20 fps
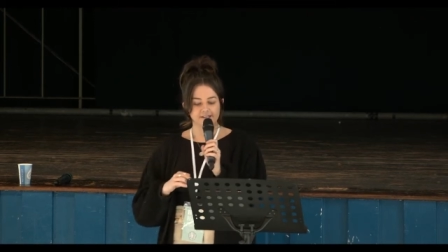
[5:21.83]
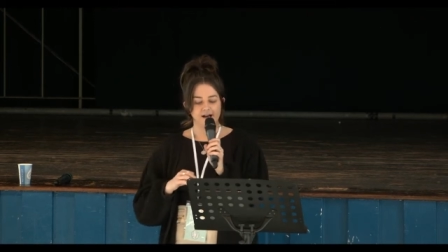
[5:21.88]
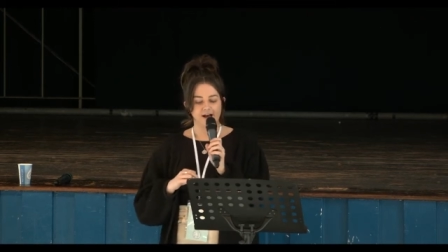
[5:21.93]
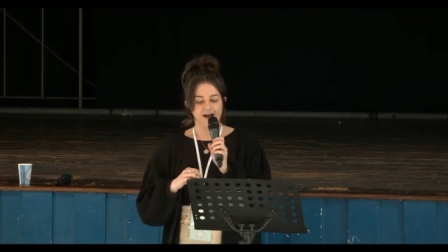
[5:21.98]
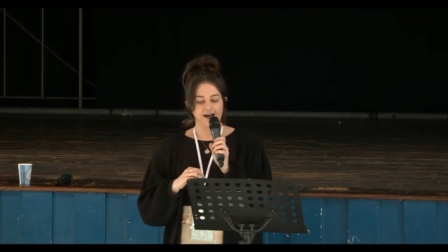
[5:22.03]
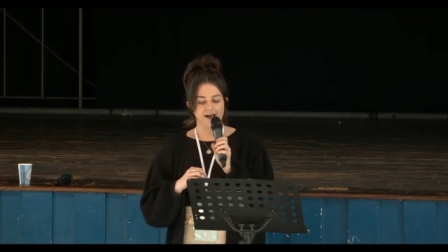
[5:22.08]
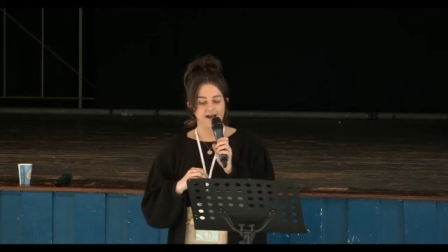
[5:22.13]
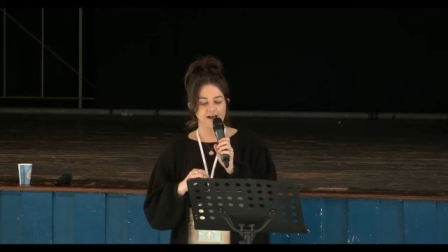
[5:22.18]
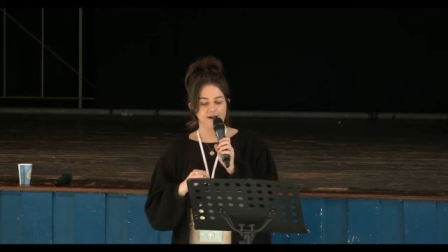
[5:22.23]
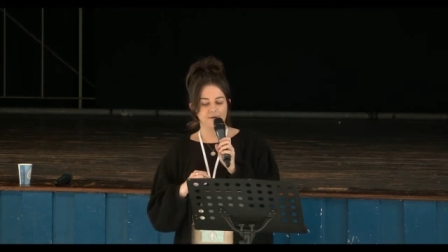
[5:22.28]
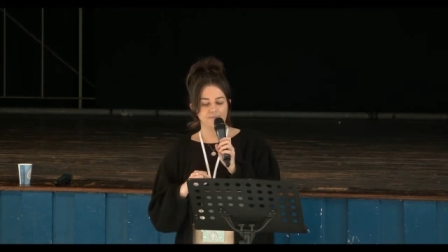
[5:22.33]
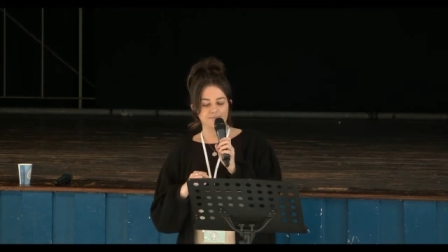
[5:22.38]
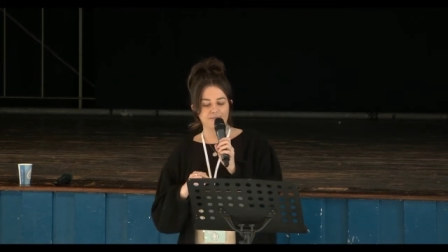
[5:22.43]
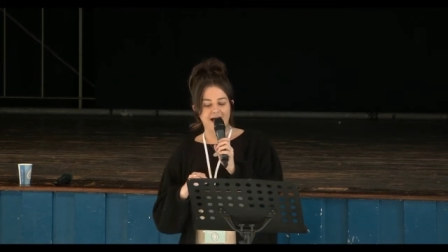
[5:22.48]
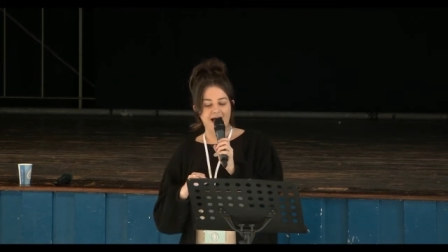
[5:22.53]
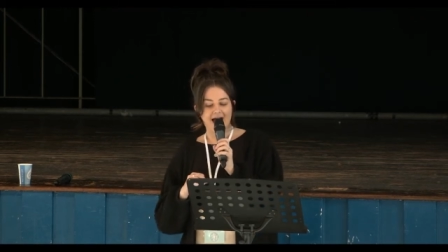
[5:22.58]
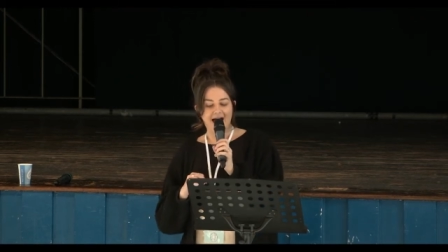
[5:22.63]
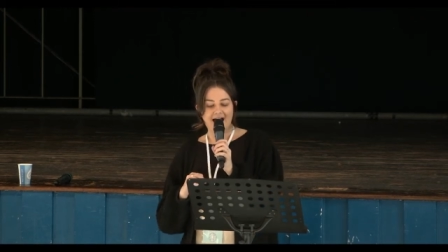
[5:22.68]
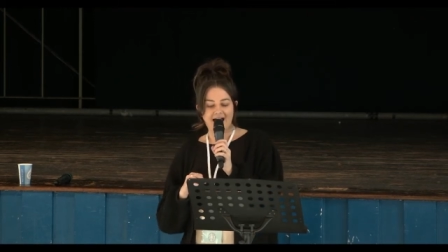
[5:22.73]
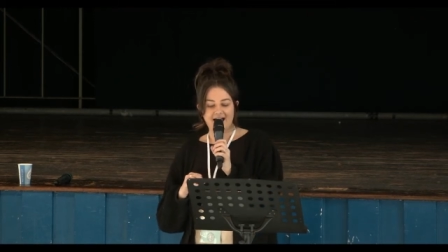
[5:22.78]
um,
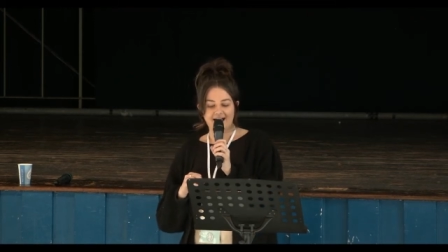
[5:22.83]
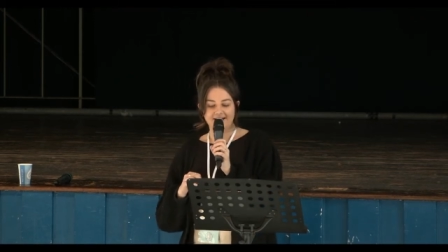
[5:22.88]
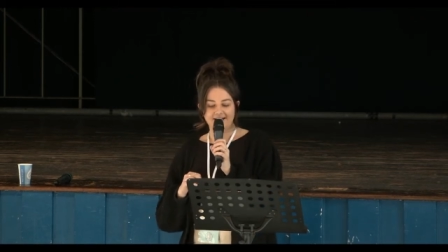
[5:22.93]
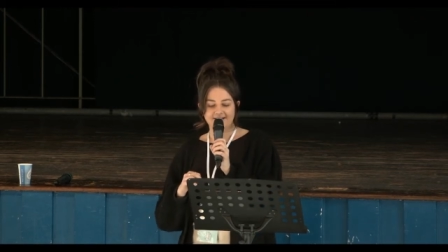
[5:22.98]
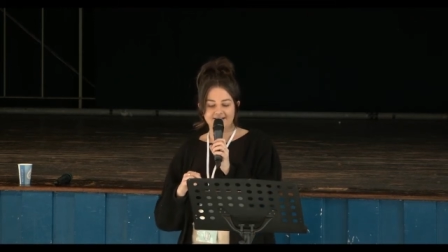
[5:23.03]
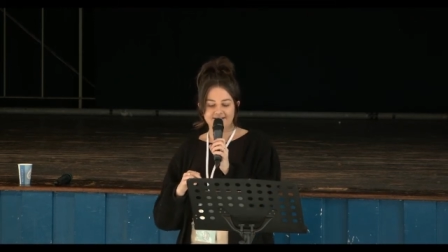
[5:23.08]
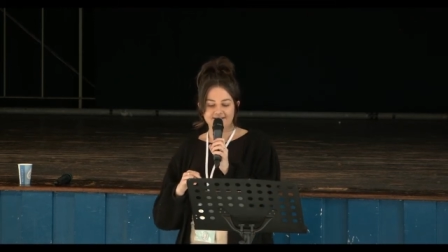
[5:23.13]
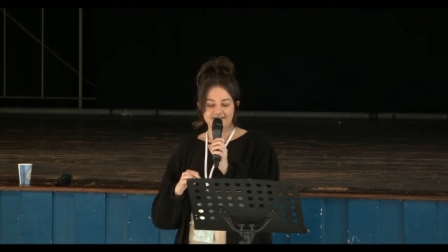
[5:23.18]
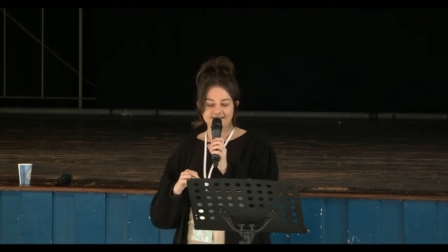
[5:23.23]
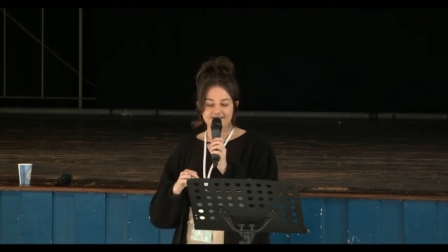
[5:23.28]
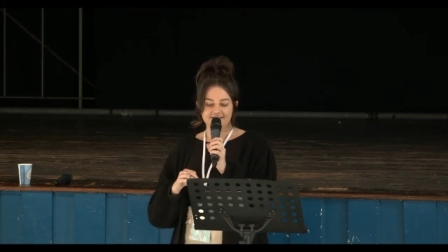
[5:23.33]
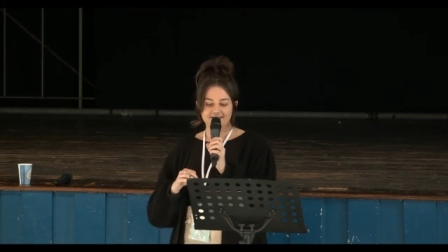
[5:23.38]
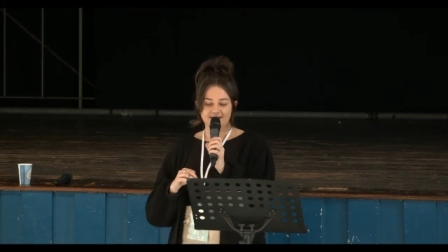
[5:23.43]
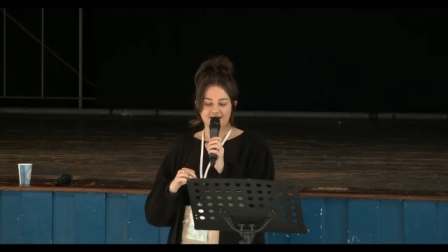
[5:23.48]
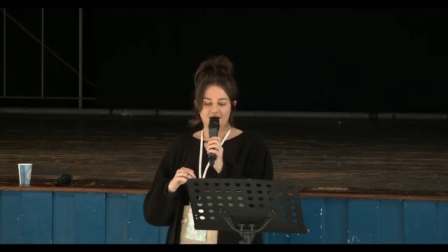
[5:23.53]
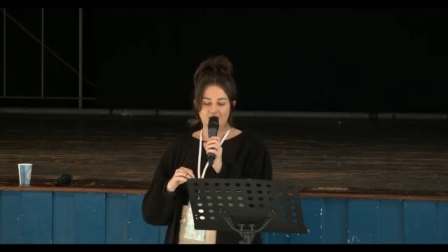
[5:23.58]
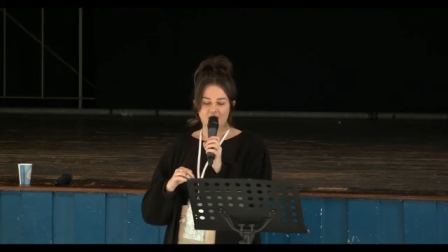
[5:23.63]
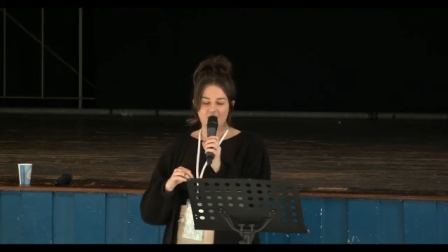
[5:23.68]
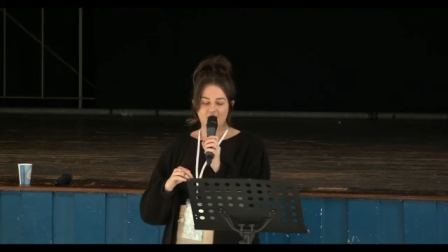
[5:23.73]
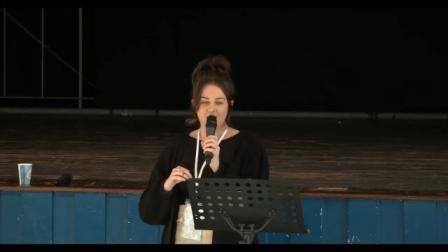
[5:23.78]
and
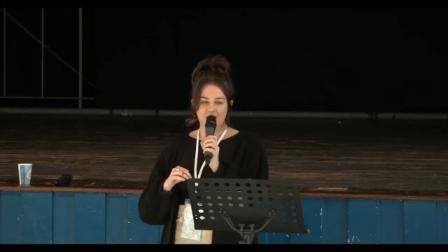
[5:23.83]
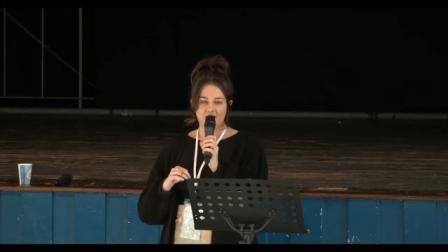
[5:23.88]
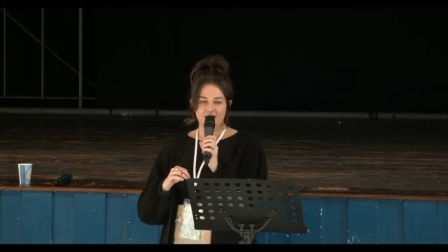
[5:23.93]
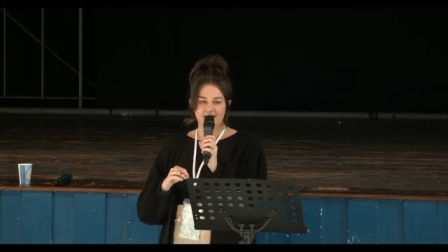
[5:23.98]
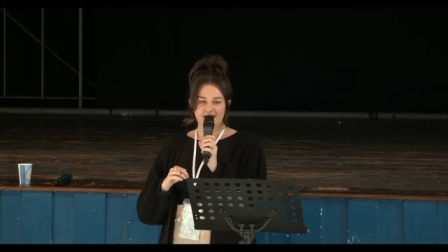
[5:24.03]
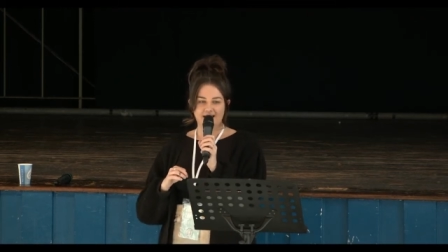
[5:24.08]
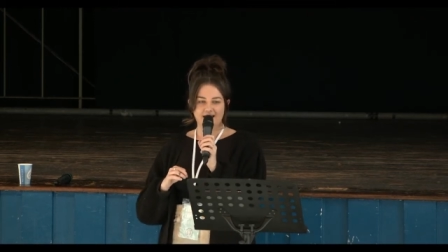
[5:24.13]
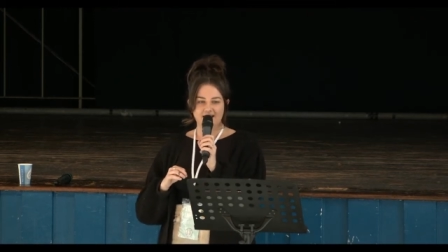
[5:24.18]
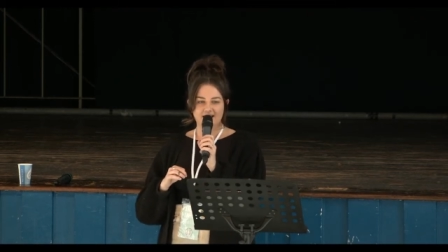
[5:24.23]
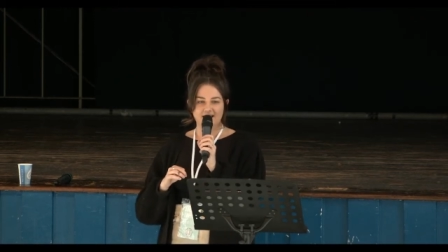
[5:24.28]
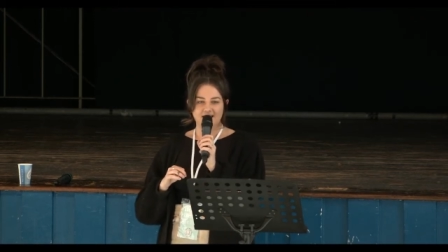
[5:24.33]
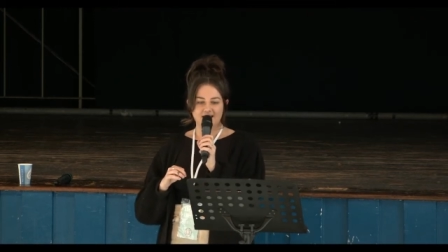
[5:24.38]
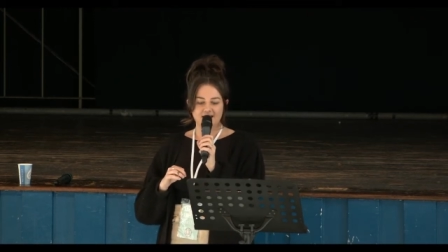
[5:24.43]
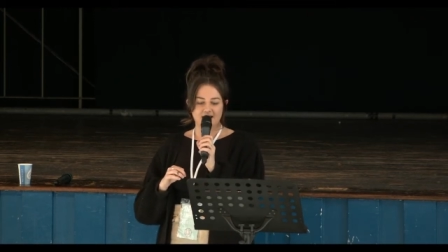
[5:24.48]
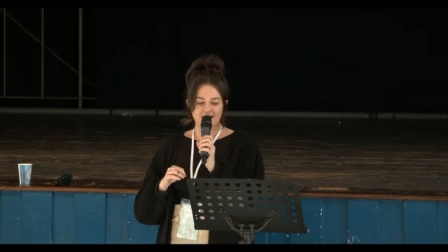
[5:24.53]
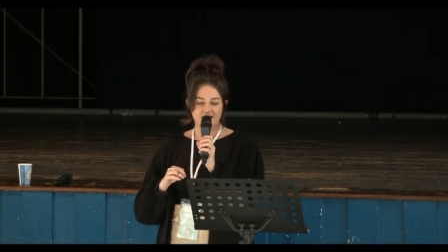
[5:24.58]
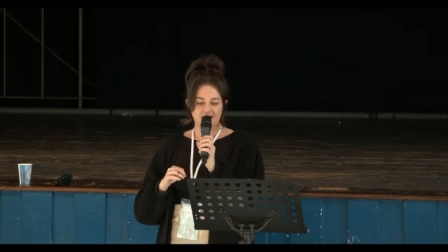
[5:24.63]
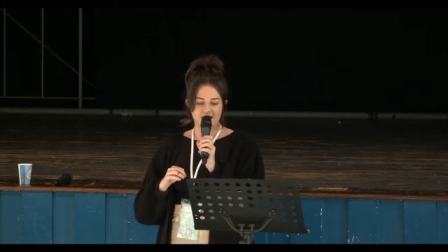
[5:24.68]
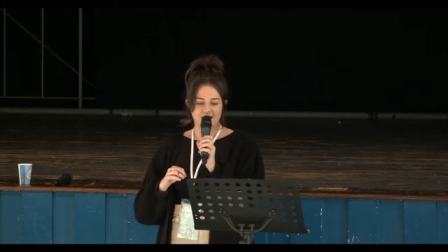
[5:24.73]
I